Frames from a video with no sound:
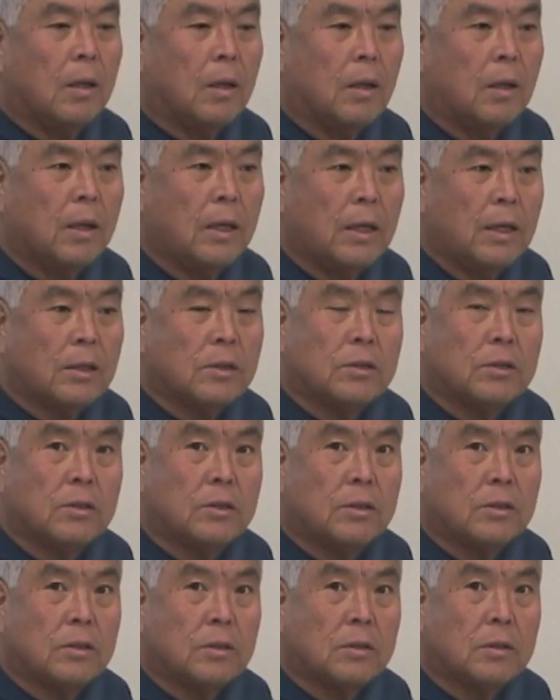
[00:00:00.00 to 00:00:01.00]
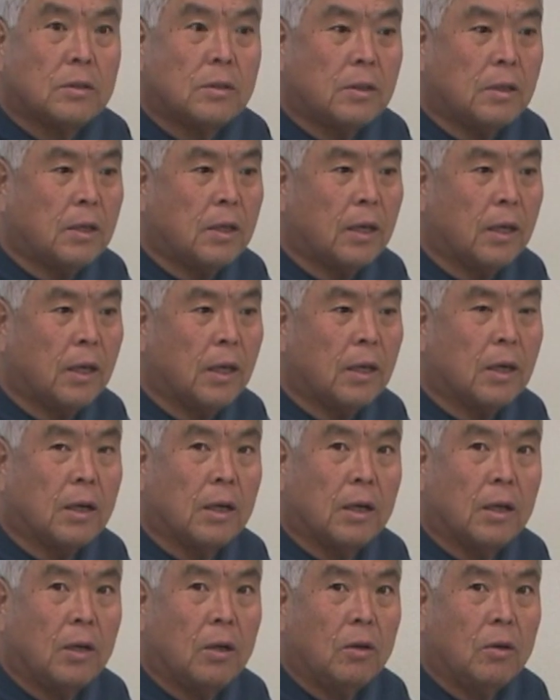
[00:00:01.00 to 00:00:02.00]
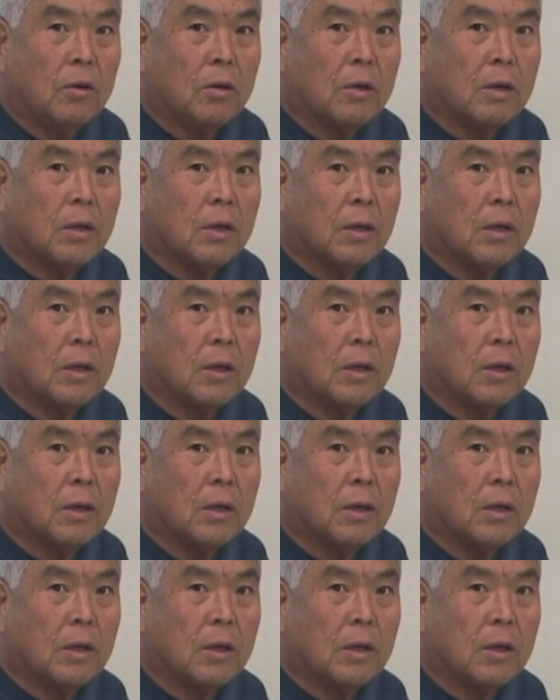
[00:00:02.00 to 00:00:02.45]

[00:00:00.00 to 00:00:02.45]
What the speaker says: let's take a look